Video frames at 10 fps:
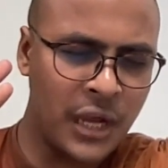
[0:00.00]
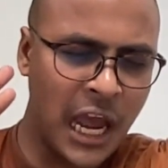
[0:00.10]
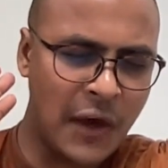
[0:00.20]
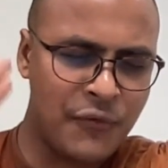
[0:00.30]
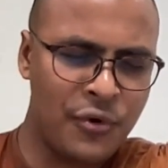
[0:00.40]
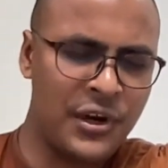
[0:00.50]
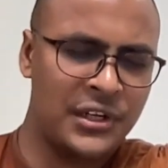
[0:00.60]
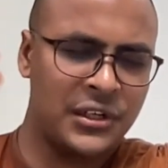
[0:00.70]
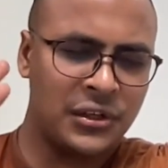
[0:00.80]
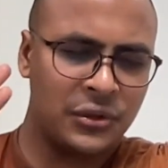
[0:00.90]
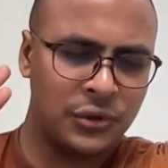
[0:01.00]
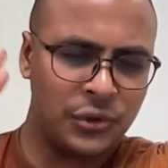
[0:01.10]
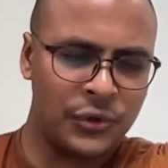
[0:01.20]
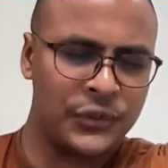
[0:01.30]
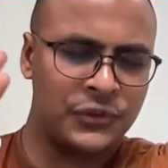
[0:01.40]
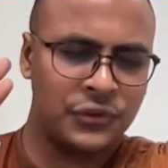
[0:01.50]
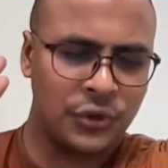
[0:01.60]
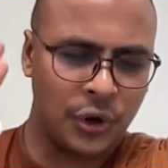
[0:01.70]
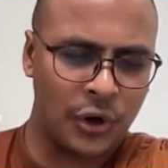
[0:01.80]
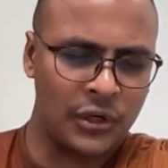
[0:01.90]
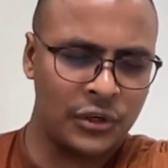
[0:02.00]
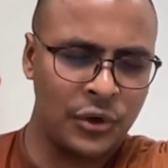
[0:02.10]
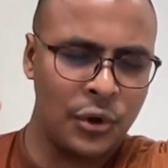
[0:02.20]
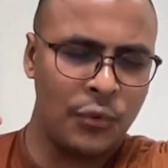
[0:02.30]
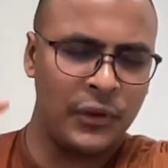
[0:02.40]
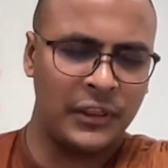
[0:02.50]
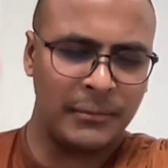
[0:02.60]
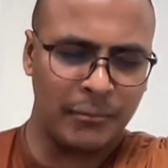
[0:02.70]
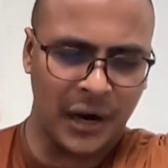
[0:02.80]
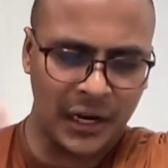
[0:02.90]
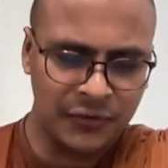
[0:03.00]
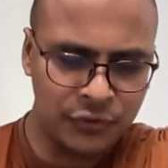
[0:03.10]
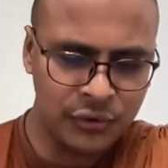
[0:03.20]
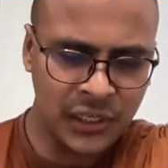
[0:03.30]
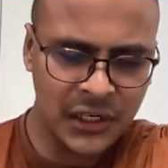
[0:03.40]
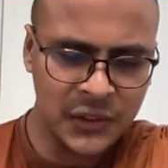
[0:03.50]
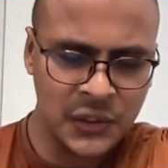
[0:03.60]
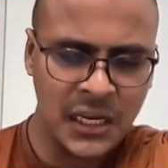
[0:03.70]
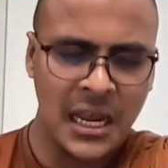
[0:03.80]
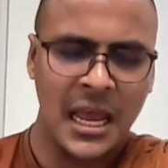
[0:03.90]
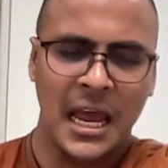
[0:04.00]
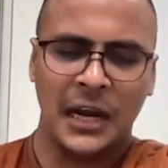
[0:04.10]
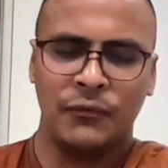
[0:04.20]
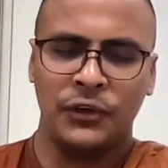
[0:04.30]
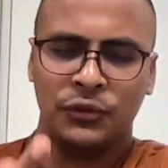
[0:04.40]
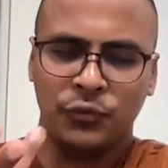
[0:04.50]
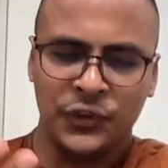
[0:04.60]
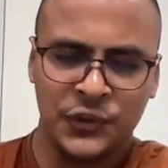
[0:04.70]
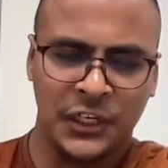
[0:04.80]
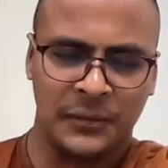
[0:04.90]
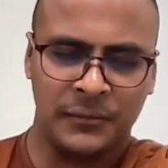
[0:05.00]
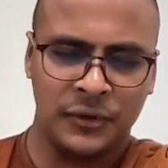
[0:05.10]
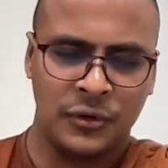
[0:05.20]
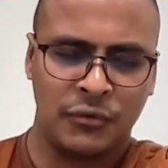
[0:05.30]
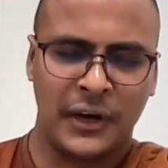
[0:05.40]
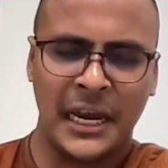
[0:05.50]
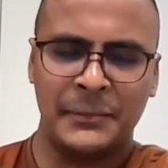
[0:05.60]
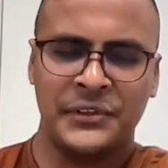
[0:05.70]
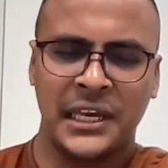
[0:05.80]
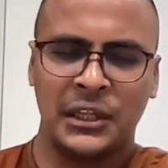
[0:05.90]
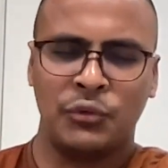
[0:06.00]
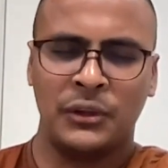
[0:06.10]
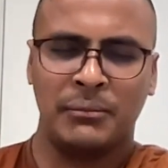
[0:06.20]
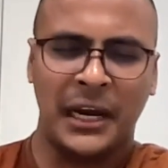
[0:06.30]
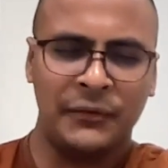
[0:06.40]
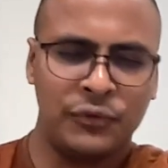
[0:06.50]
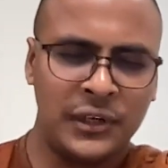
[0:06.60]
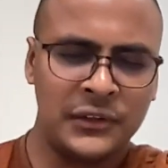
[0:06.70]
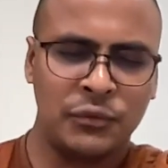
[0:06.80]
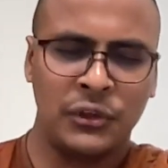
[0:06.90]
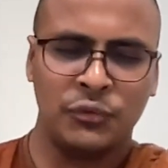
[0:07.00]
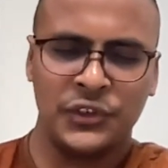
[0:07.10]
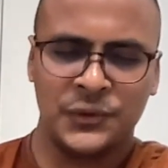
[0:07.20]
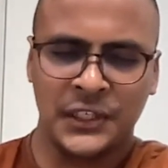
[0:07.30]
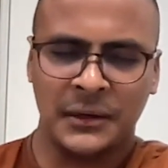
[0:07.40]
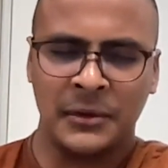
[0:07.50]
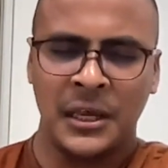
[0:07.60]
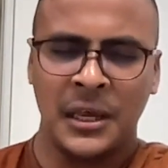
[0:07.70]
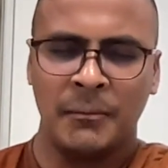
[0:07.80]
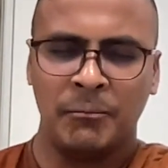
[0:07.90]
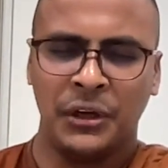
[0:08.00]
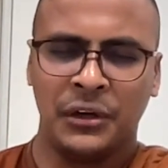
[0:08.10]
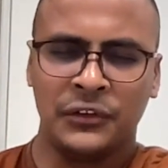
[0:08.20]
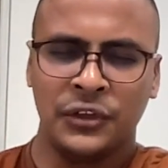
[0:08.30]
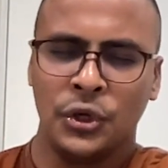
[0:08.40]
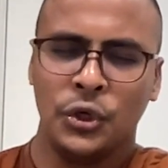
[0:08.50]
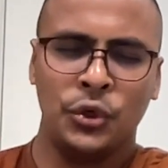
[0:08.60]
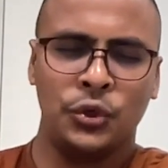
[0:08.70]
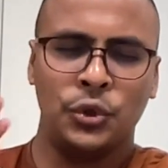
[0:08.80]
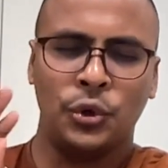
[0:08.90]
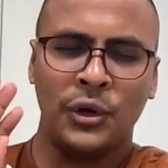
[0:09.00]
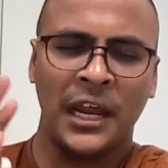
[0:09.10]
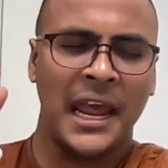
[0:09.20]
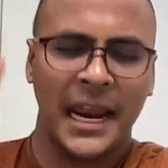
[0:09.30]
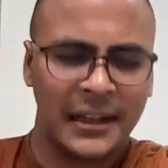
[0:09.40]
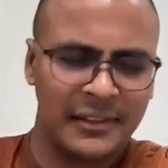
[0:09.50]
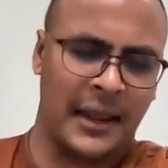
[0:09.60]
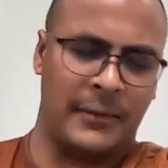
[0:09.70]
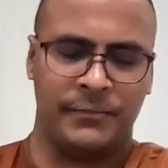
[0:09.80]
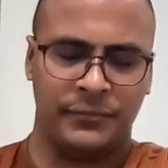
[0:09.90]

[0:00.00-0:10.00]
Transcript: avoid those thought with mindfulness and with wisdom. Why I'm saying with mindfulness, with wisdom? Because you don't hate them.